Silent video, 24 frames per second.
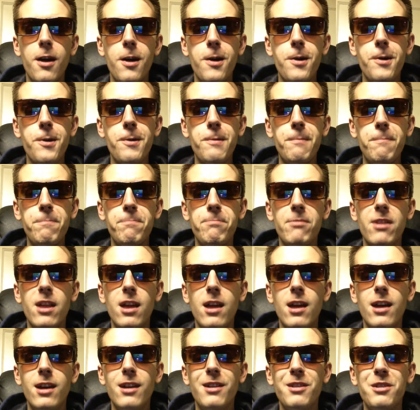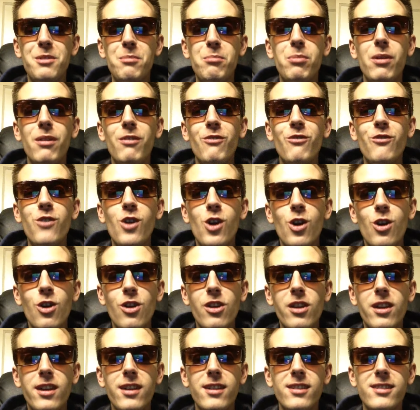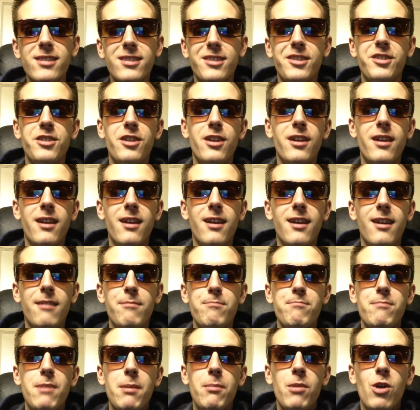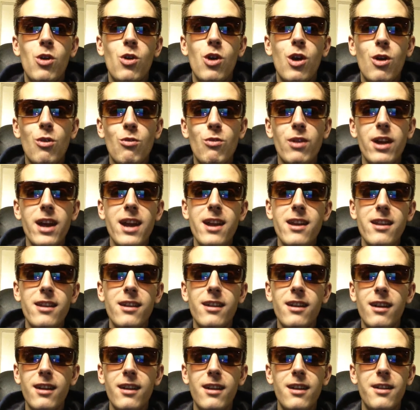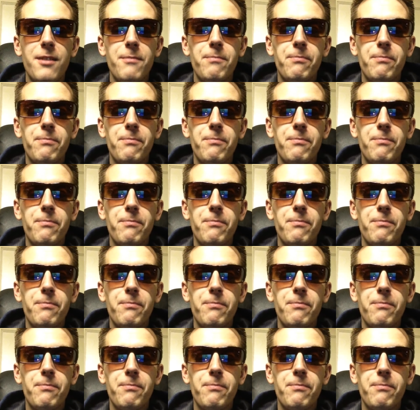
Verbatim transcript: Um, but Vargas got uh, Memo Heredia